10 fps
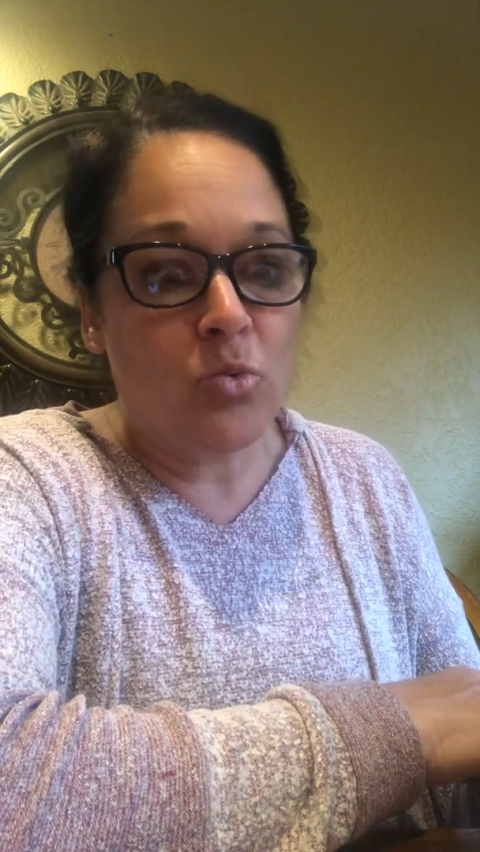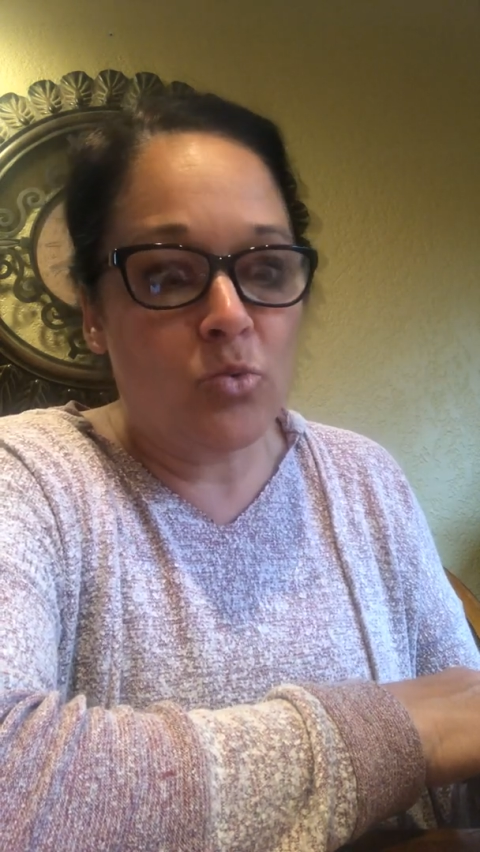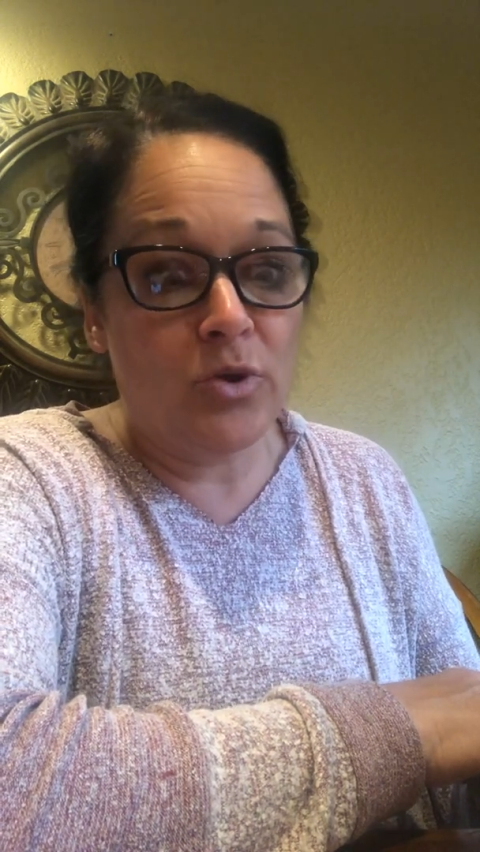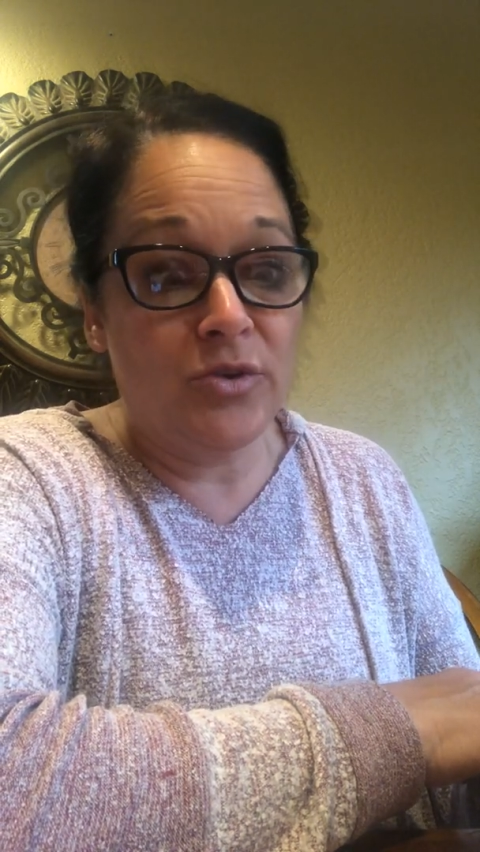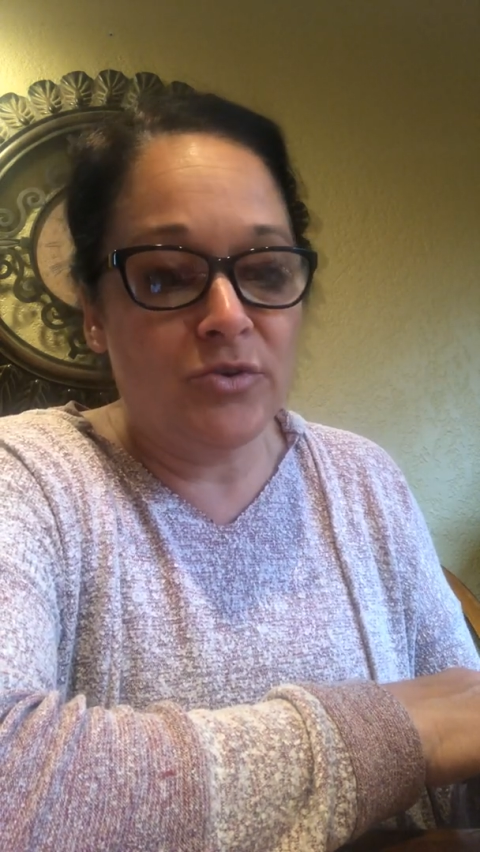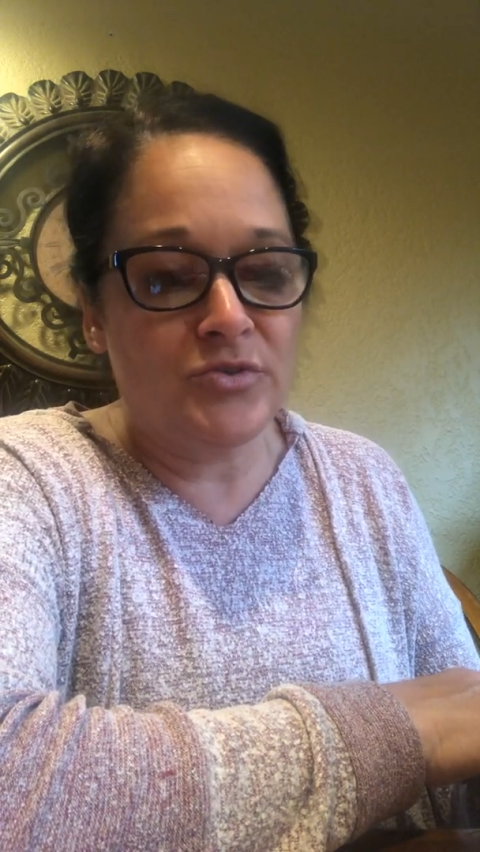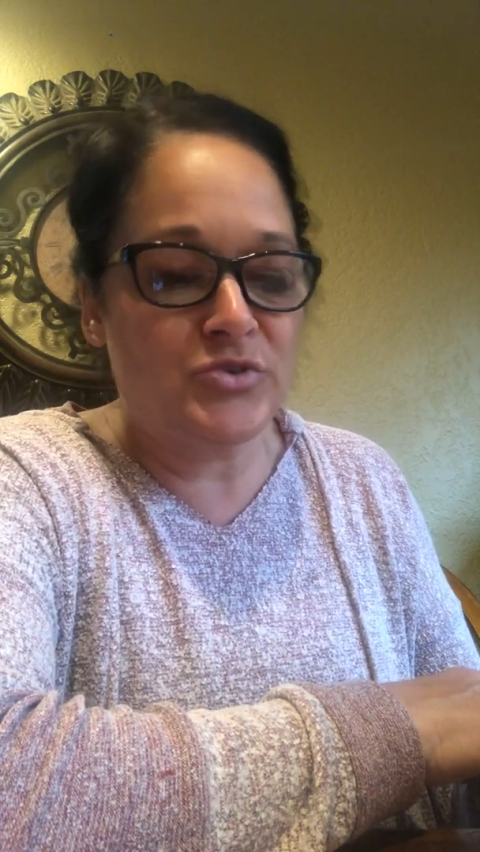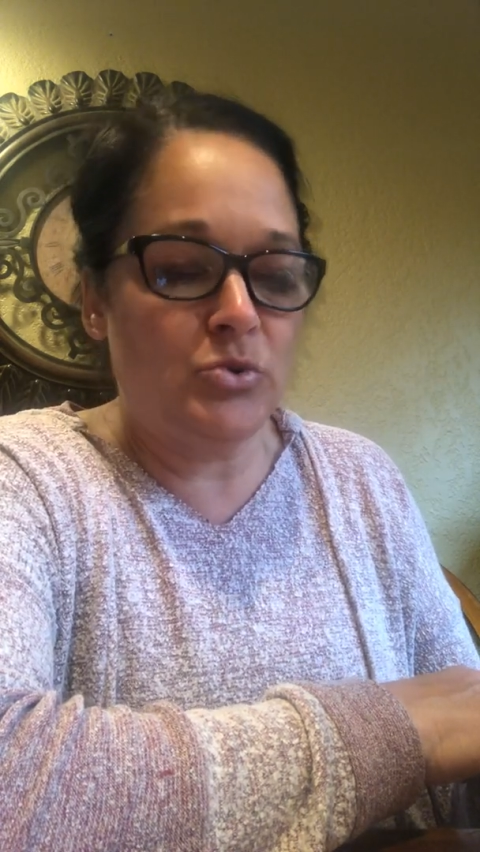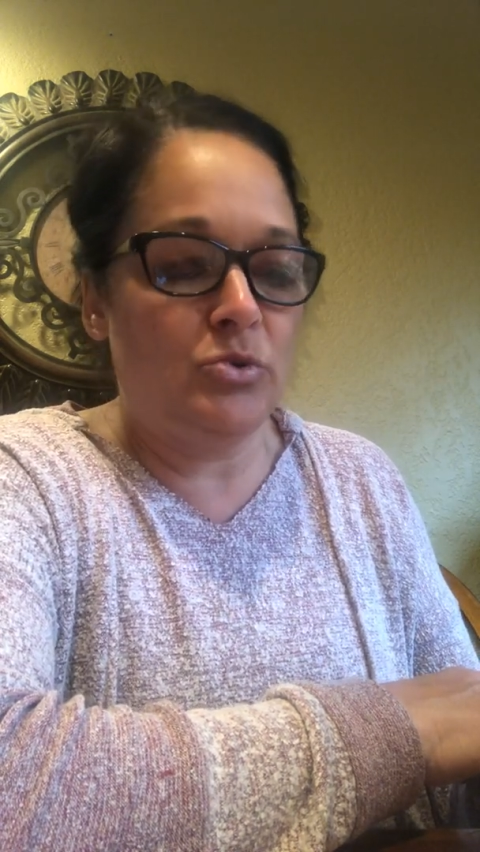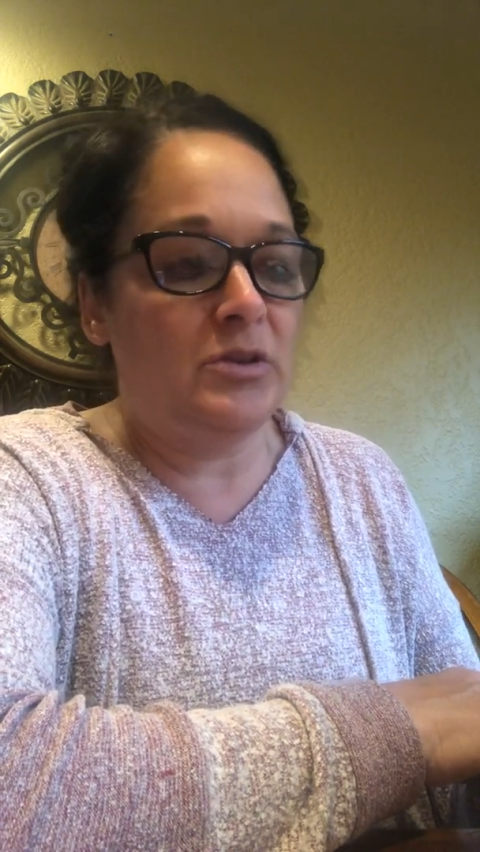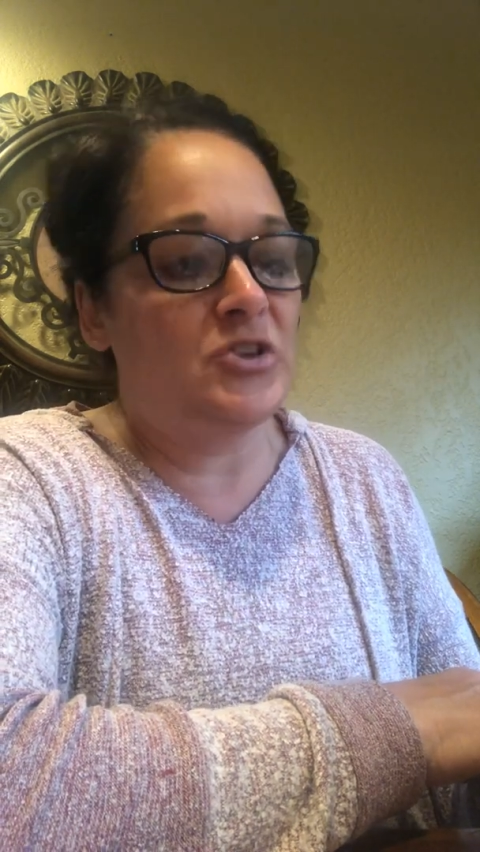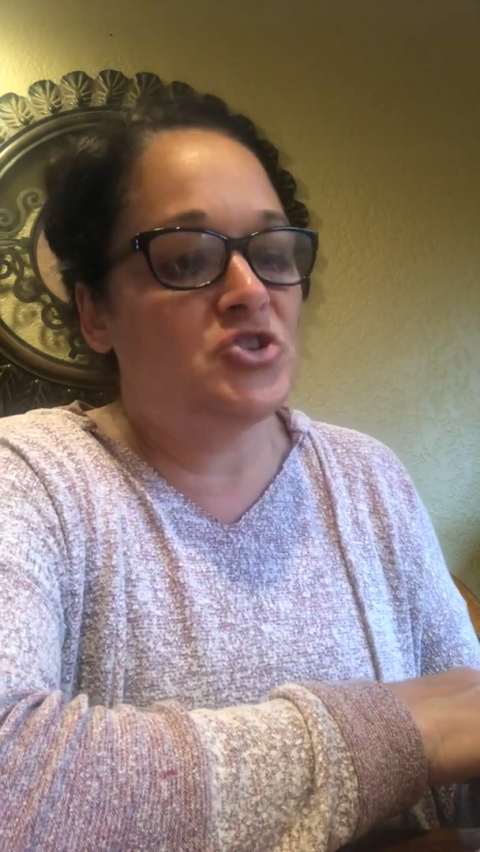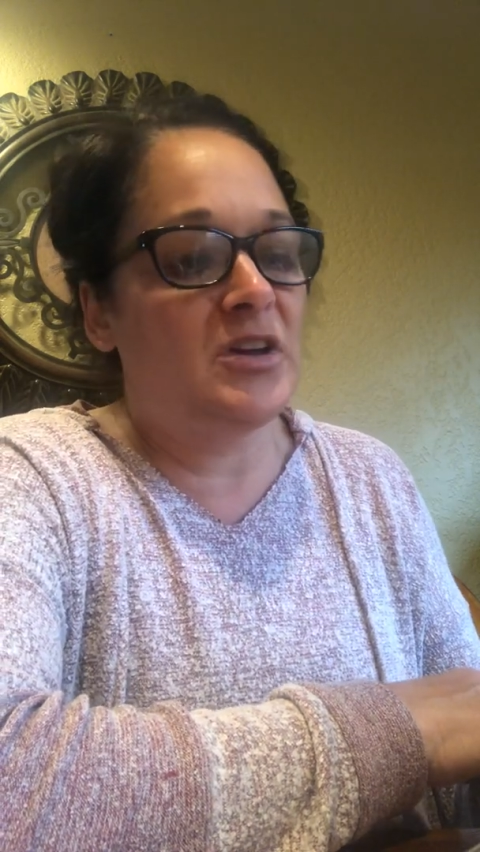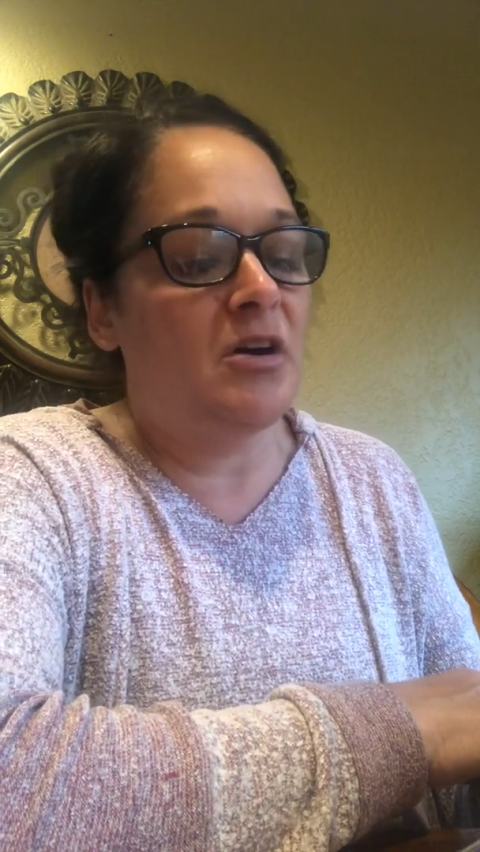Real school, as she